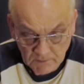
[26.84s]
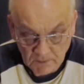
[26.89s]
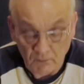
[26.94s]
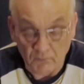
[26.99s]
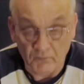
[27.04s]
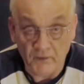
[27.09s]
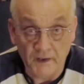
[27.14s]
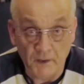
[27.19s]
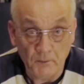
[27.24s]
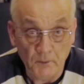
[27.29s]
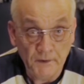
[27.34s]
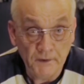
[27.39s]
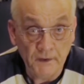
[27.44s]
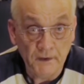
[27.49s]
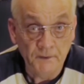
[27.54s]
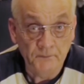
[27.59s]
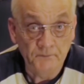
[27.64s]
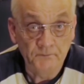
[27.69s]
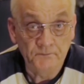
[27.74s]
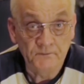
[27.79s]
very
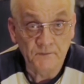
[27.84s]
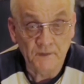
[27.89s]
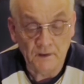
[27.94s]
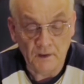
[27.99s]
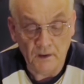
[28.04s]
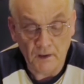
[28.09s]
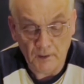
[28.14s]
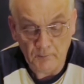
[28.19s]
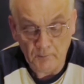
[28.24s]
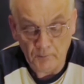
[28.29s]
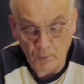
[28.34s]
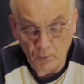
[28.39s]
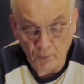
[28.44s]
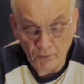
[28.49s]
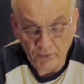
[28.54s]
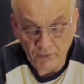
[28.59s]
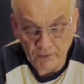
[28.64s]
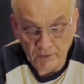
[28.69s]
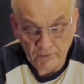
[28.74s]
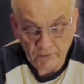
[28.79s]
windy, and
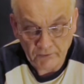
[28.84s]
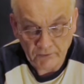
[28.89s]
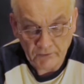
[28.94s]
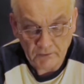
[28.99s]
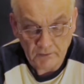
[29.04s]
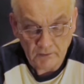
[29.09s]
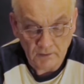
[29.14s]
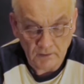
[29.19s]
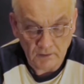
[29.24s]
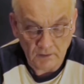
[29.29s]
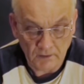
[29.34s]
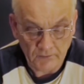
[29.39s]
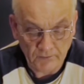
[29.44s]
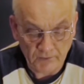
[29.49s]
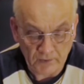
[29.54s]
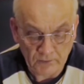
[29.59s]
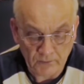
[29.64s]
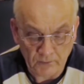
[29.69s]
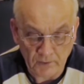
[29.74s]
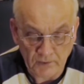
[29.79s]
both these
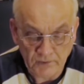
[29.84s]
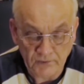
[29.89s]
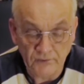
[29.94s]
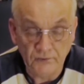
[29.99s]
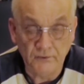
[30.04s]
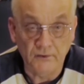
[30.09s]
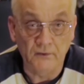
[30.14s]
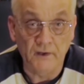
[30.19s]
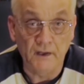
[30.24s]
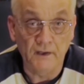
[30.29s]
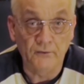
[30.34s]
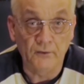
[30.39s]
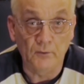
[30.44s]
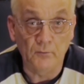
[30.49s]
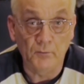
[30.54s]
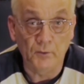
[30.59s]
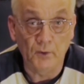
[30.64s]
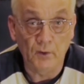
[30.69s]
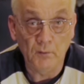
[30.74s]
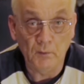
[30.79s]
situations created
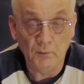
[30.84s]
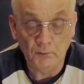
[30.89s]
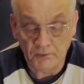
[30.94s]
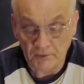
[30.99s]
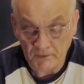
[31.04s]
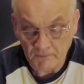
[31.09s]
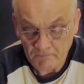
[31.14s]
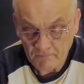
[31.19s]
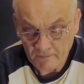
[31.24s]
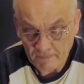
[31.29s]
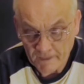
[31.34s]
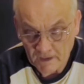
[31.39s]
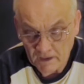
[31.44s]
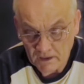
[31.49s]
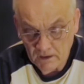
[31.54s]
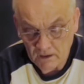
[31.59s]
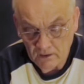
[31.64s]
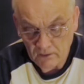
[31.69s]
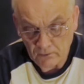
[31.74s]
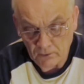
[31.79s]
some problems.
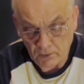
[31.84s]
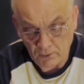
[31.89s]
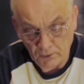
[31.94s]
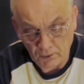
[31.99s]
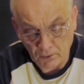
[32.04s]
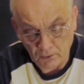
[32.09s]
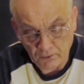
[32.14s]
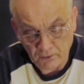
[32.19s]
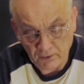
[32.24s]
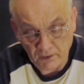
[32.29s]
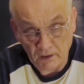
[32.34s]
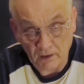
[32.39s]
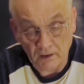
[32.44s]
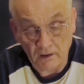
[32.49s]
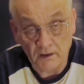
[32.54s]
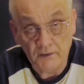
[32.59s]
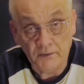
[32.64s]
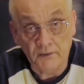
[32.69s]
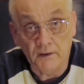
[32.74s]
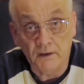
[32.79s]
Now the good thing,
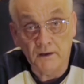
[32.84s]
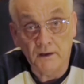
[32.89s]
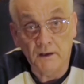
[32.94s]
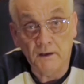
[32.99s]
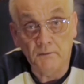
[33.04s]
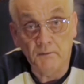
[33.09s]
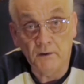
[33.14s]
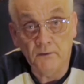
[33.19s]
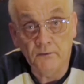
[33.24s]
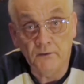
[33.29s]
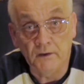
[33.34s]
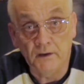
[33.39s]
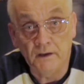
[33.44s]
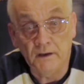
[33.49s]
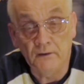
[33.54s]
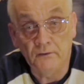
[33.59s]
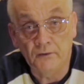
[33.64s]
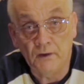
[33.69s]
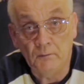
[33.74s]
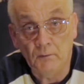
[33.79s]
I think anyway, of
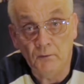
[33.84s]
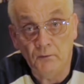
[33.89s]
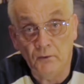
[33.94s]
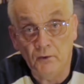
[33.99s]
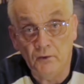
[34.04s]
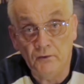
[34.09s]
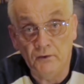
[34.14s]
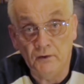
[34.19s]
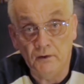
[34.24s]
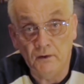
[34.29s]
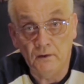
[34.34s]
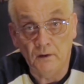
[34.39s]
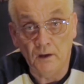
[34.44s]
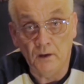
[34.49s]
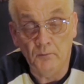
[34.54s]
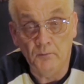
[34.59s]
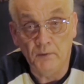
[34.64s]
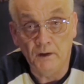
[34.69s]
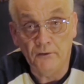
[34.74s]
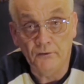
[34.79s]
taking sample footage in
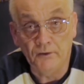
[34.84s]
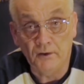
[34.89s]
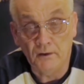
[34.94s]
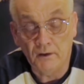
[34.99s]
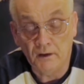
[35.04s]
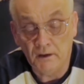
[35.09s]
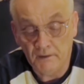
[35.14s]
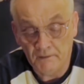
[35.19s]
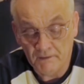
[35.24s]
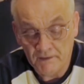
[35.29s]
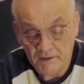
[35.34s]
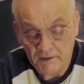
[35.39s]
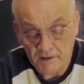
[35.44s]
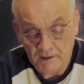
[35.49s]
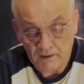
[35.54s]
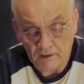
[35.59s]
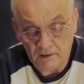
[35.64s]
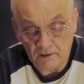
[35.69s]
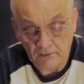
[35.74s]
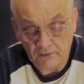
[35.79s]
bright sunlight
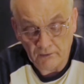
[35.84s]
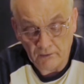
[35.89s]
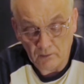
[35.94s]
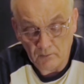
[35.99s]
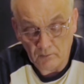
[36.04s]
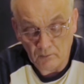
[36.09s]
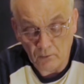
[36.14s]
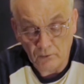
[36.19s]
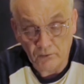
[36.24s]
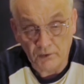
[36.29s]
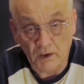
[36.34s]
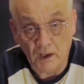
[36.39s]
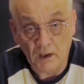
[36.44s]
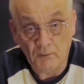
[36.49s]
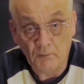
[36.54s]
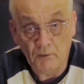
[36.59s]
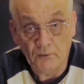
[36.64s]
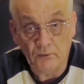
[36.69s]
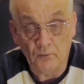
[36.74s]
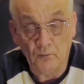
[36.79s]
is most
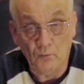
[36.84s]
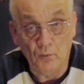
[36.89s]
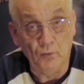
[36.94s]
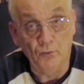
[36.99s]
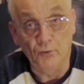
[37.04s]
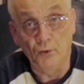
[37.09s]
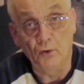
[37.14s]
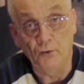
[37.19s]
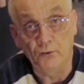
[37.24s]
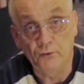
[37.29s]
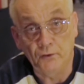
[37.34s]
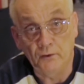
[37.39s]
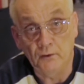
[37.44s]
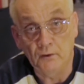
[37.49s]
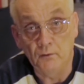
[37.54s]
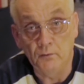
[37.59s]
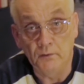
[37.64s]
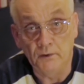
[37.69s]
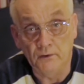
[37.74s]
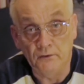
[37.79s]
cameras will not
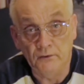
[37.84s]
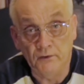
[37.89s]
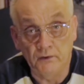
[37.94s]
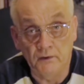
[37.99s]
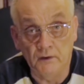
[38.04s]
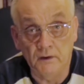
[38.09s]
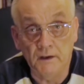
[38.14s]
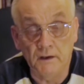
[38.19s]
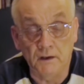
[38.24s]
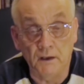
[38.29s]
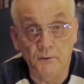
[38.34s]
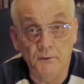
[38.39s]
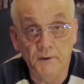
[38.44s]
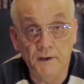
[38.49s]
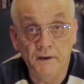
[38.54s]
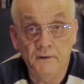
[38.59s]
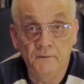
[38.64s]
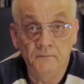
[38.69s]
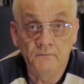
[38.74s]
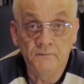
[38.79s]
struggle when it's
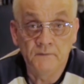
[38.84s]
cloudy